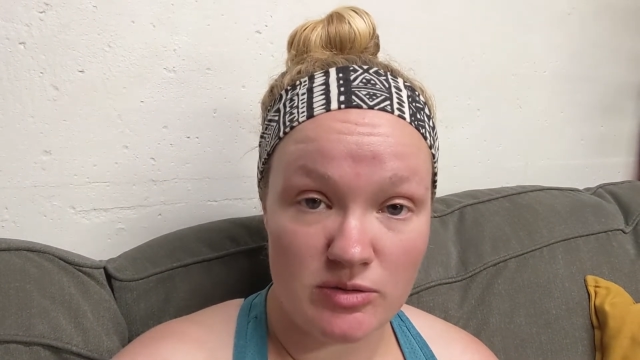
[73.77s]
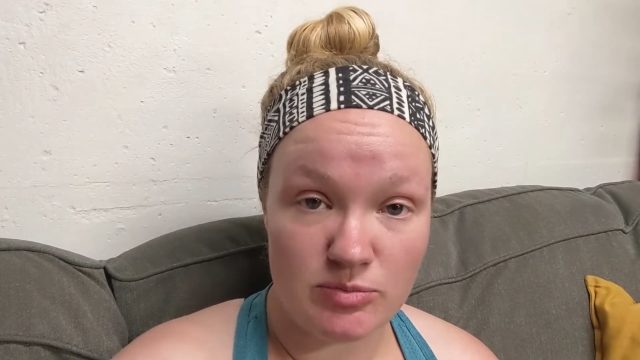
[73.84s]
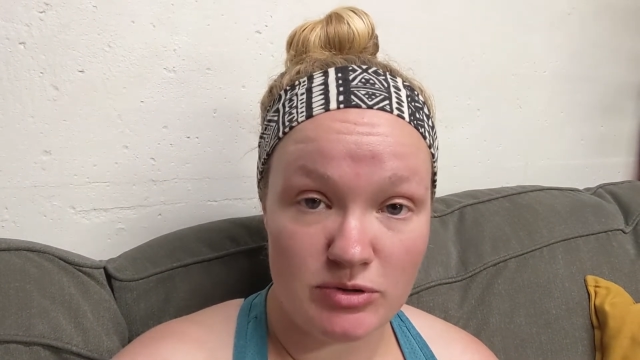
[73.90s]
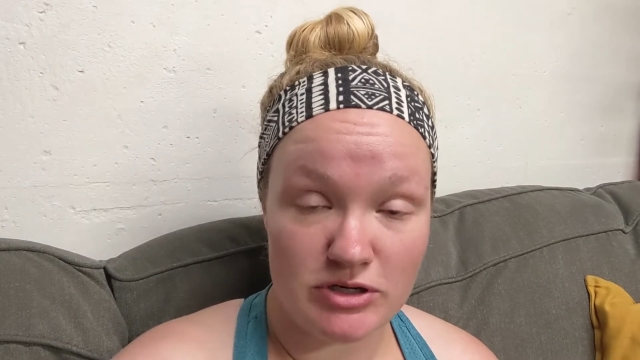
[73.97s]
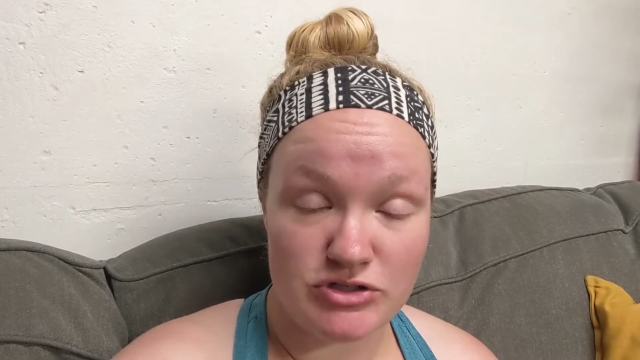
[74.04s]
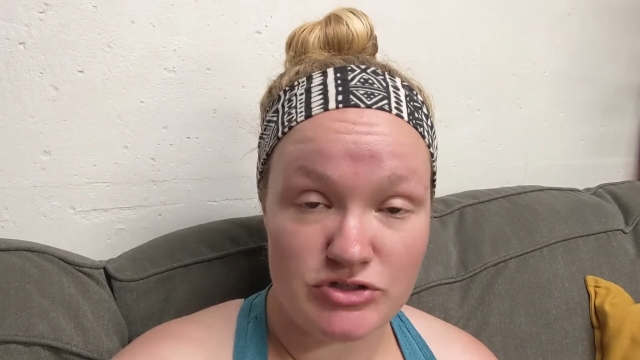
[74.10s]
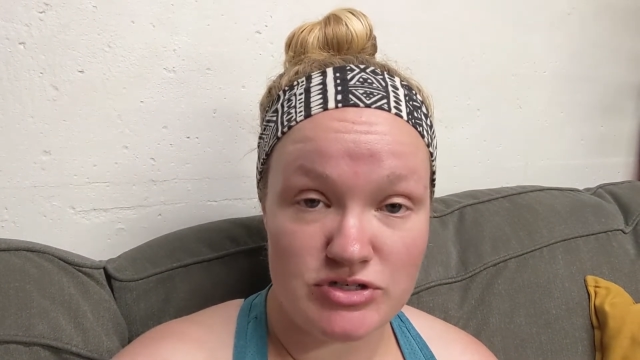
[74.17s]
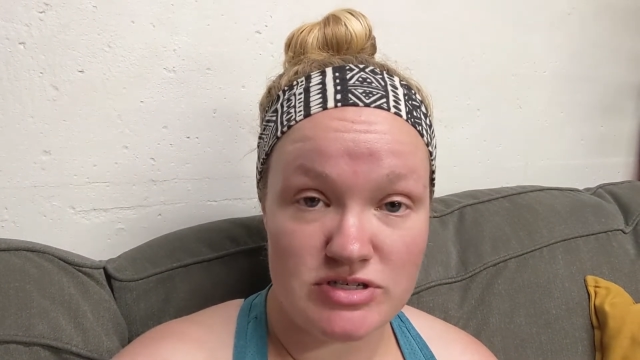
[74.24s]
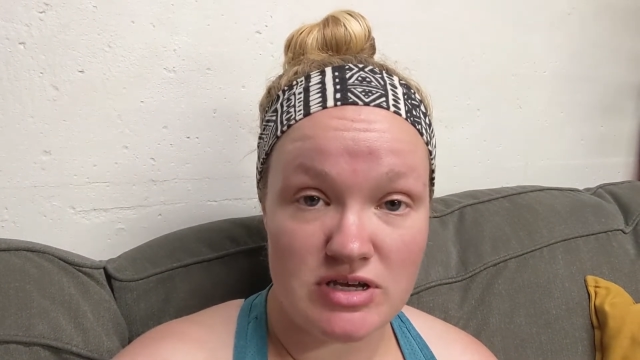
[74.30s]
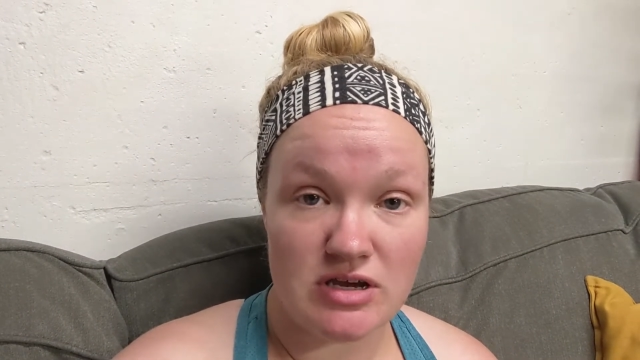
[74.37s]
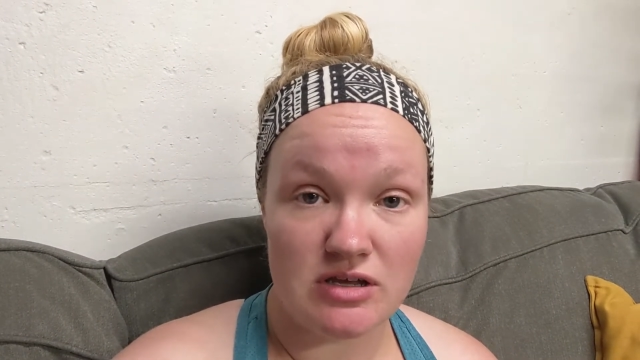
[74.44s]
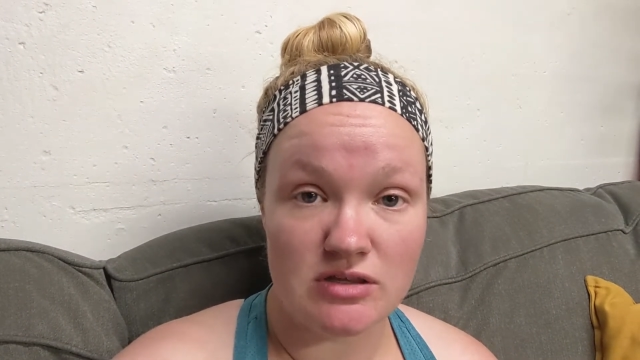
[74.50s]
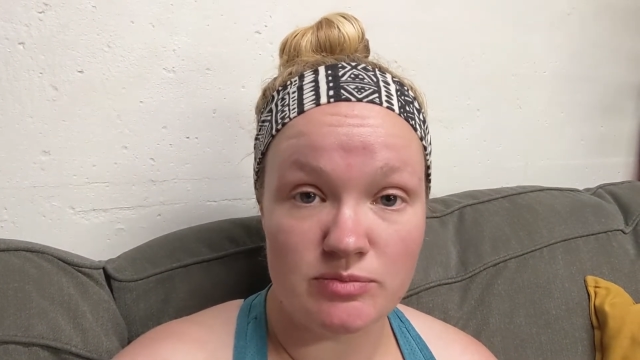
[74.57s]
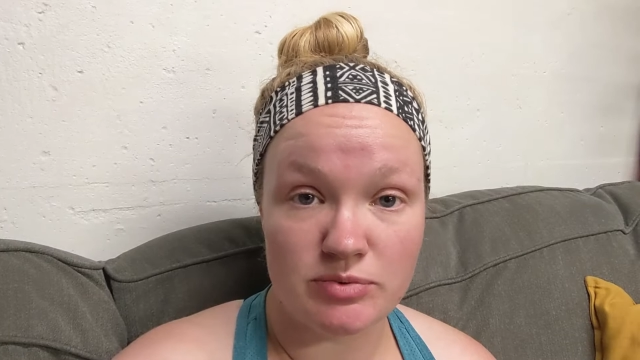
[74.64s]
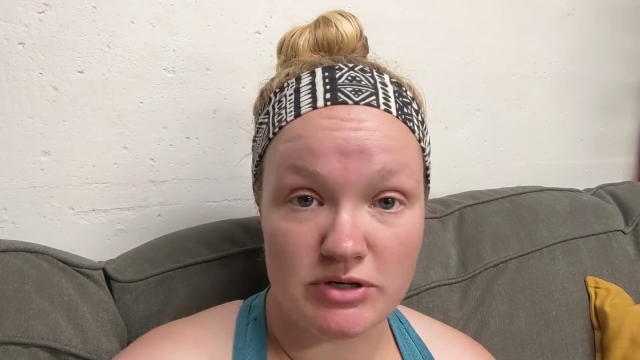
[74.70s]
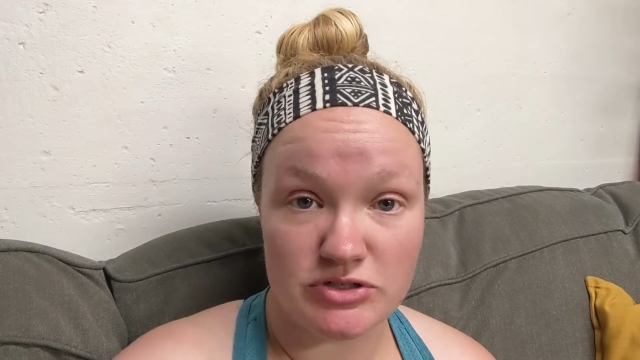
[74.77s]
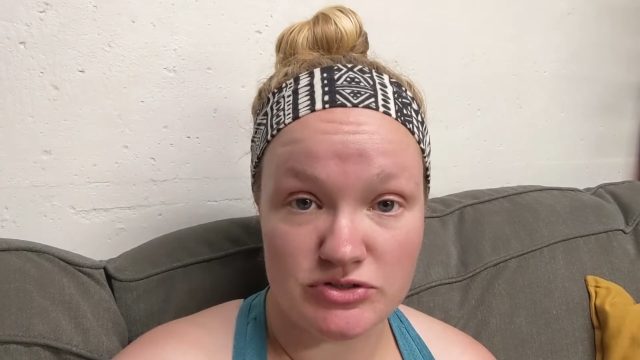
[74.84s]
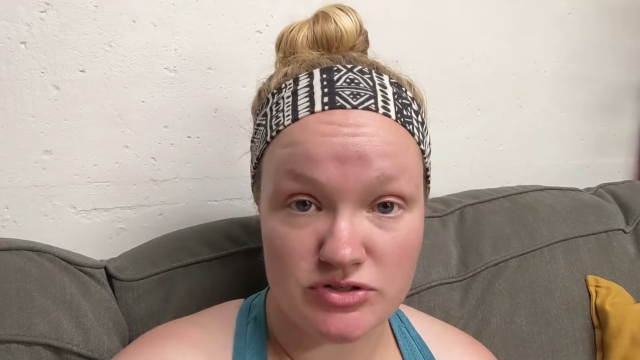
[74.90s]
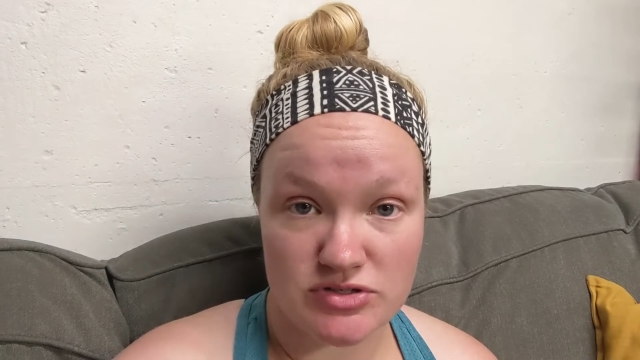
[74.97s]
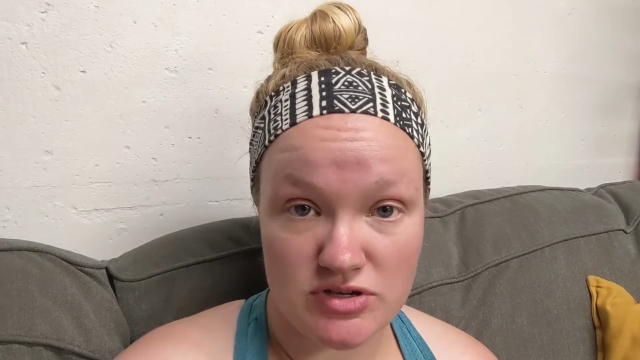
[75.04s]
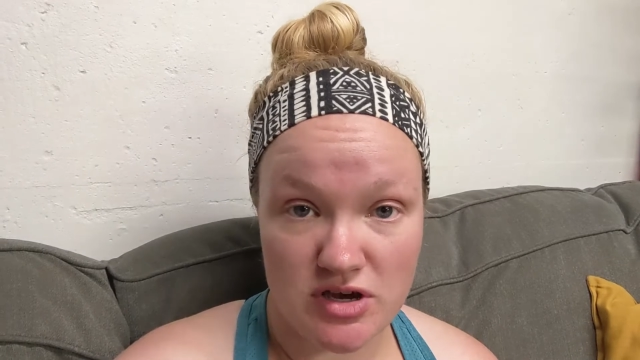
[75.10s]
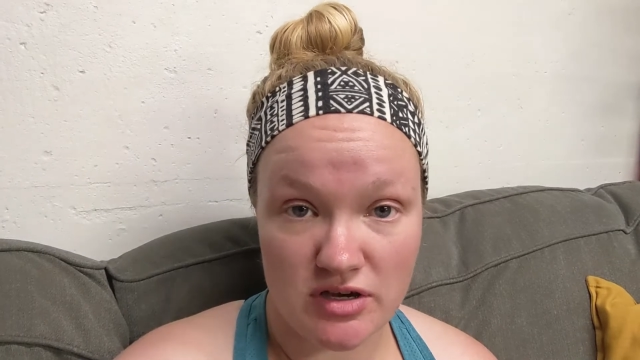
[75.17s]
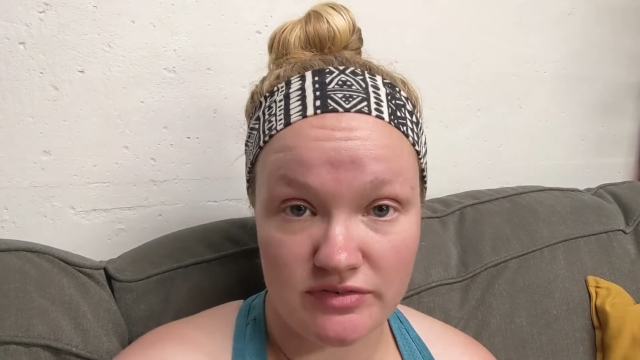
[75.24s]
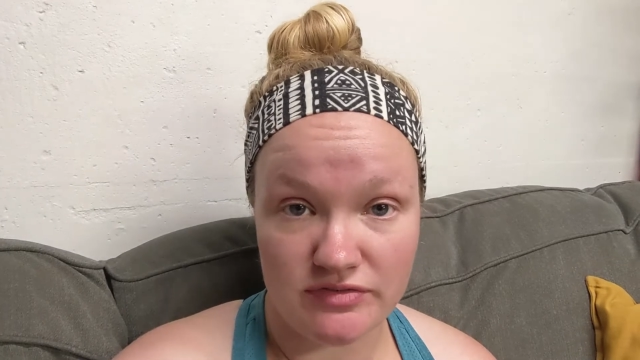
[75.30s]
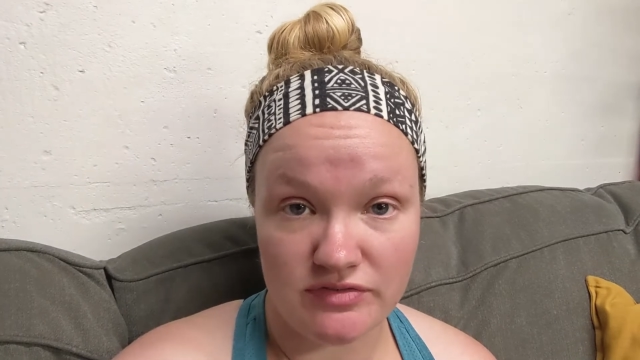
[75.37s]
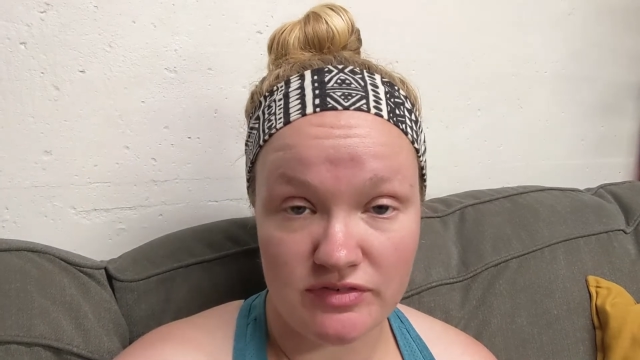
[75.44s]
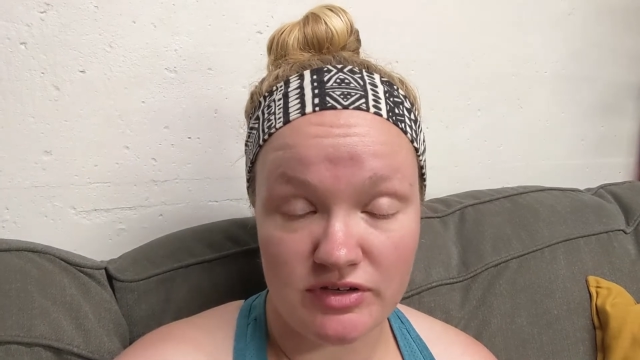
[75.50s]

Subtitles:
pressure is on, the pressure is off.